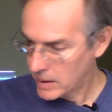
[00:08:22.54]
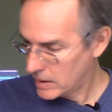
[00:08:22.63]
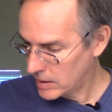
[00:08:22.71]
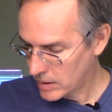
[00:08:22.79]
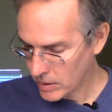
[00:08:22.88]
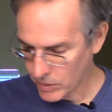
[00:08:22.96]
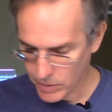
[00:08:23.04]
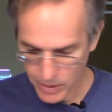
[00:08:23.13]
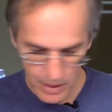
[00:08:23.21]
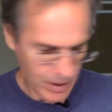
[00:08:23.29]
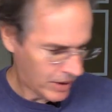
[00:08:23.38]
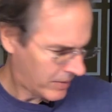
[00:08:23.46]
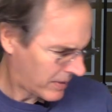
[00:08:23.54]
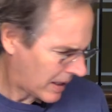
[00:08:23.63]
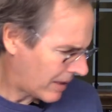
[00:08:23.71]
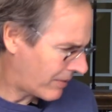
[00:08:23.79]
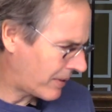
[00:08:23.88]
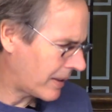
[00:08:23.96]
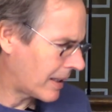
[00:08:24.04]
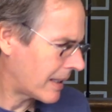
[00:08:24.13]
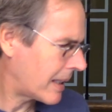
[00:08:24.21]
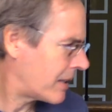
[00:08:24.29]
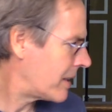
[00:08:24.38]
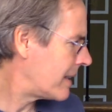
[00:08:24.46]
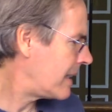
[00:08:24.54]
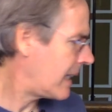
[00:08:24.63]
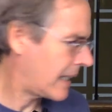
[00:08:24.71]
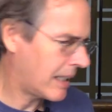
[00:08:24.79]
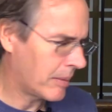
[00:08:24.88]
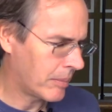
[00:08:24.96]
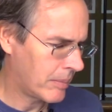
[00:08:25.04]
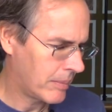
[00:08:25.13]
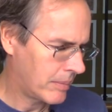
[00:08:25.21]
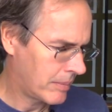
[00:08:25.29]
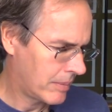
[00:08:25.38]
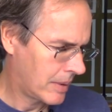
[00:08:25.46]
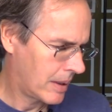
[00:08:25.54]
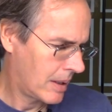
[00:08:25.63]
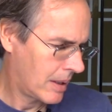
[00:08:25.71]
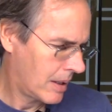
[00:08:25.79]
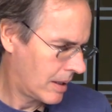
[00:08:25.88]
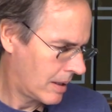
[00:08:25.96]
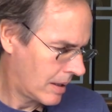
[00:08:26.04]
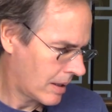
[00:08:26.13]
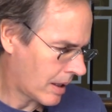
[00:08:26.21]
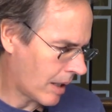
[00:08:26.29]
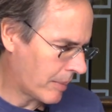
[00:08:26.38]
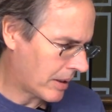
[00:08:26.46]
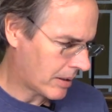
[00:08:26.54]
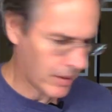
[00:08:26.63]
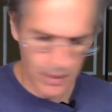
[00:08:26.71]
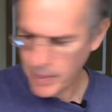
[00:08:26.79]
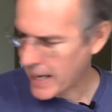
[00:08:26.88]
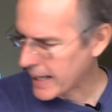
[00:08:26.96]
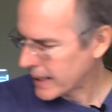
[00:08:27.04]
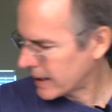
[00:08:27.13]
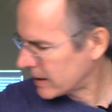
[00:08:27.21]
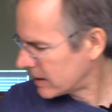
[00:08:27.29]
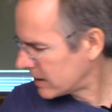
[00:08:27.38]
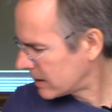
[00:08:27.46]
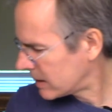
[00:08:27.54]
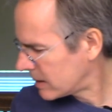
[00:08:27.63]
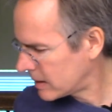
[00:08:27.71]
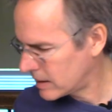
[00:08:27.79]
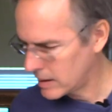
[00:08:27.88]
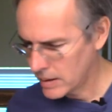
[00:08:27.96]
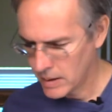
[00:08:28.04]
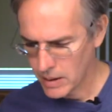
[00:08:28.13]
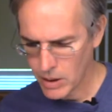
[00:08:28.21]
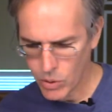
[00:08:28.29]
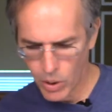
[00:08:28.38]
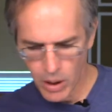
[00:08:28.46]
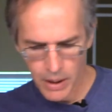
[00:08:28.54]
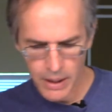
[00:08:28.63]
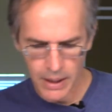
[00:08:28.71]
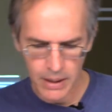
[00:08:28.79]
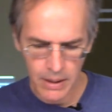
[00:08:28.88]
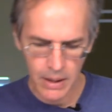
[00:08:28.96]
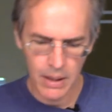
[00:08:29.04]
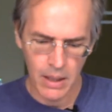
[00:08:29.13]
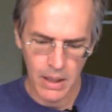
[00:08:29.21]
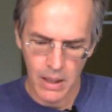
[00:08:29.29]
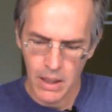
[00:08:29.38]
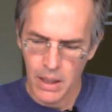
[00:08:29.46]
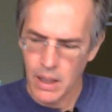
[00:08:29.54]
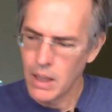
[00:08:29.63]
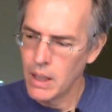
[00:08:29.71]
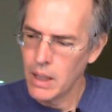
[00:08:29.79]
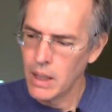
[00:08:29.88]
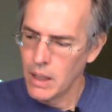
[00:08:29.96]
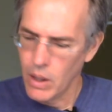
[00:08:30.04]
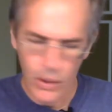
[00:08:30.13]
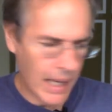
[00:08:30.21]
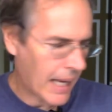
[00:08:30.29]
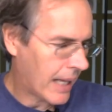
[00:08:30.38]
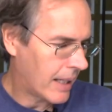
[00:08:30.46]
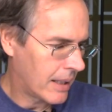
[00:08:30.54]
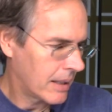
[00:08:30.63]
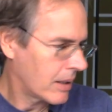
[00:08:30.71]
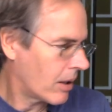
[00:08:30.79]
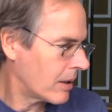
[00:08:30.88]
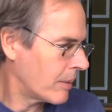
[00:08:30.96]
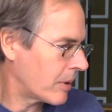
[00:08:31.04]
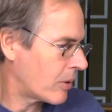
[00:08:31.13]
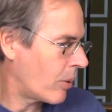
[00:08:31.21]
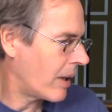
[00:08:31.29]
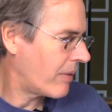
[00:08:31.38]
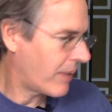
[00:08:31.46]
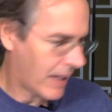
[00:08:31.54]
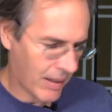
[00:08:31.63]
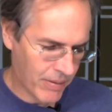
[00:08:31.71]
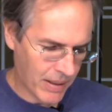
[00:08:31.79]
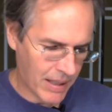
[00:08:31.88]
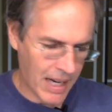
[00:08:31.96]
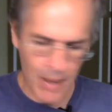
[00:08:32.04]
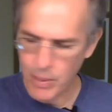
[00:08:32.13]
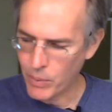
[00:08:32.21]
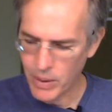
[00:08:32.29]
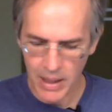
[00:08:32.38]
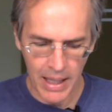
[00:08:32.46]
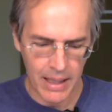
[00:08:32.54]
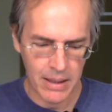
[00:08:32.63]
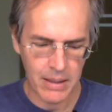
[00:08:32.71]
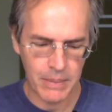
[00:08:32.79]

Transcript: Still kind of feel like I should ding him. Comment on the packing quality. Okay, card number 25. Very happy with that.